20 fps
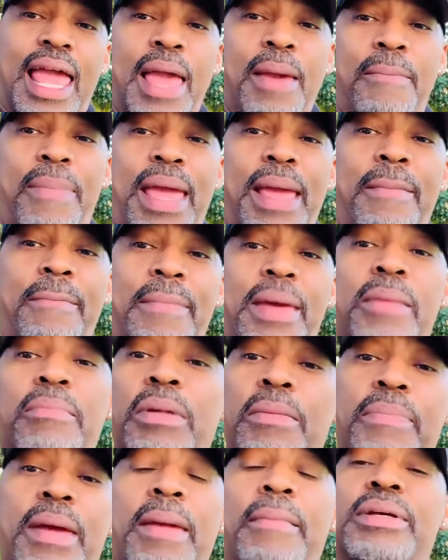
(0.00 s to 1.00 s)
and pay
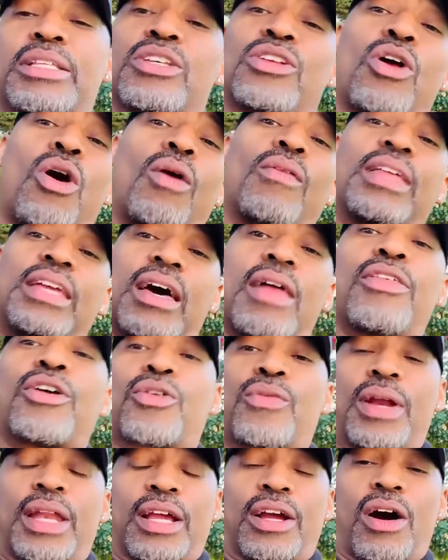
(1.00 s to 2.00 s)
minimum payments on all the other
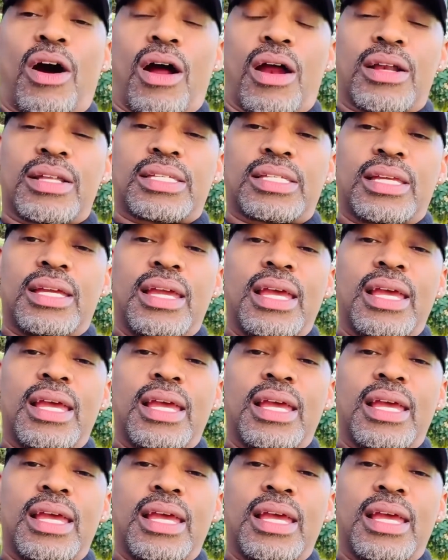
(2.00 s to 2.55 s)
credit cards.